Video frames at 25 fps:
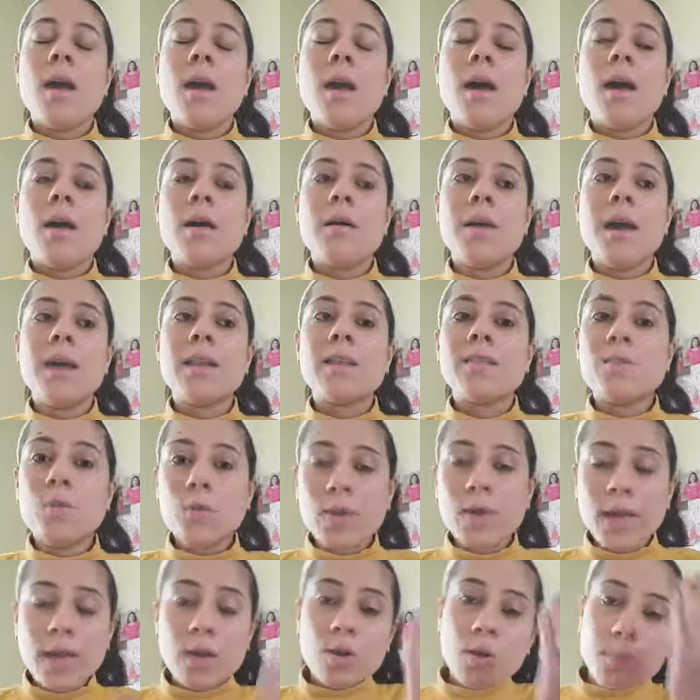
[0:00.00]
And it's
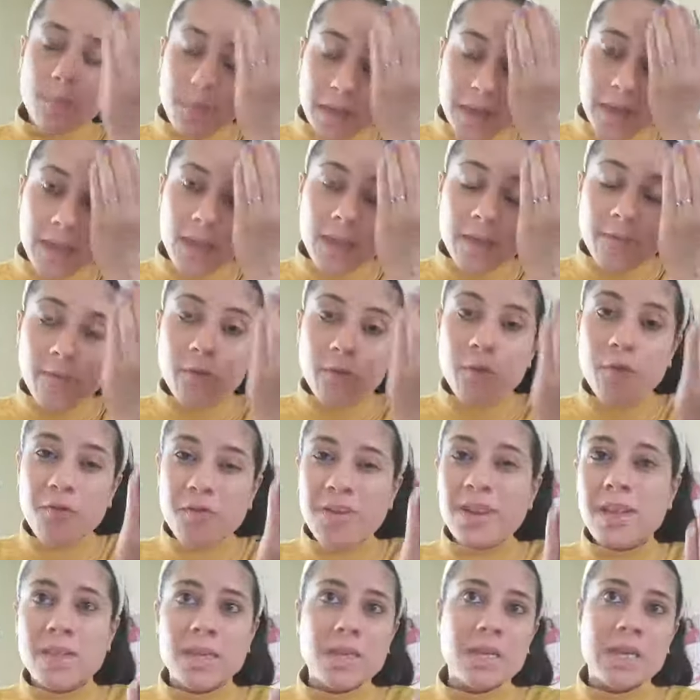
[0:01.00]
okay to blink if you
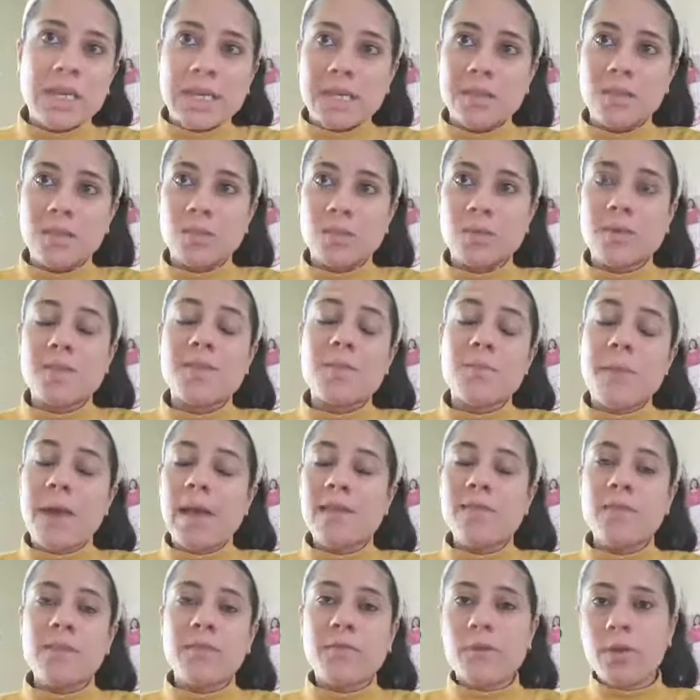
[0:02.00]
feel the need to. It's
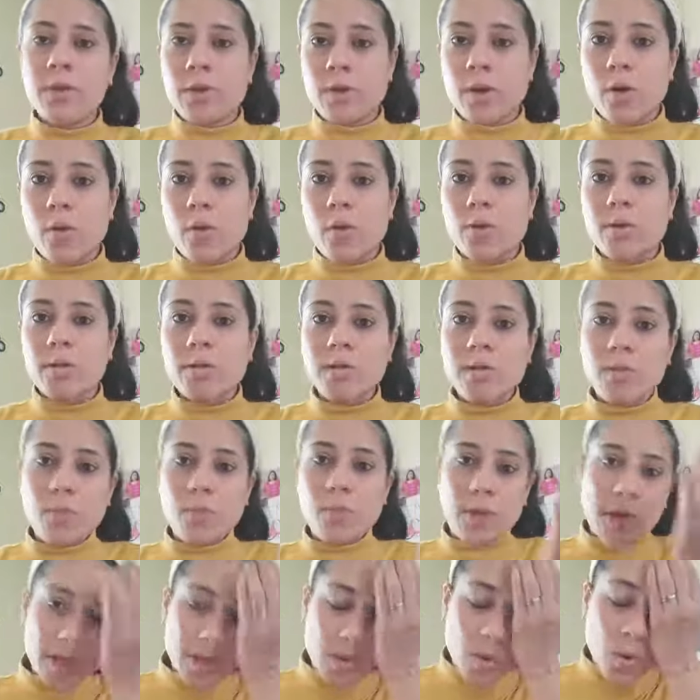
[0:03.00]
best if you don't,
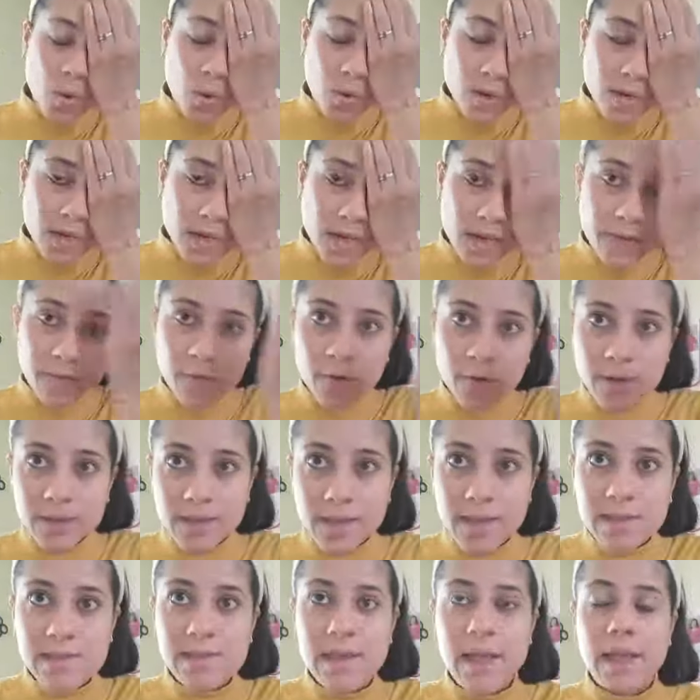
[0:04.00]
while you're holding it for
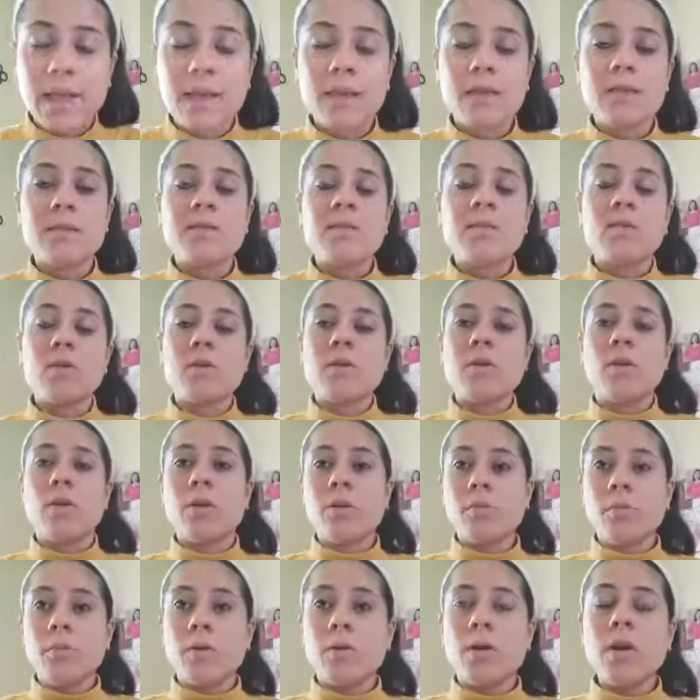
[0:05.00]
10 seconds
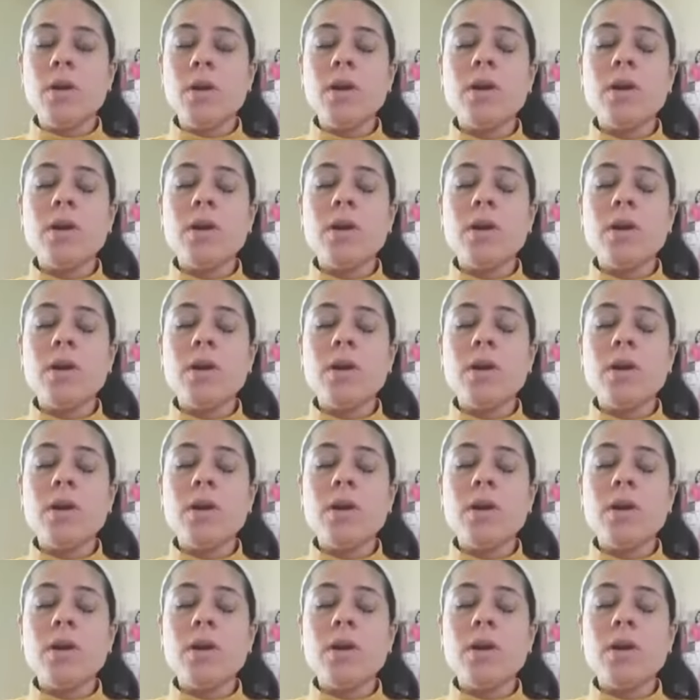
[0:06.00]
or more,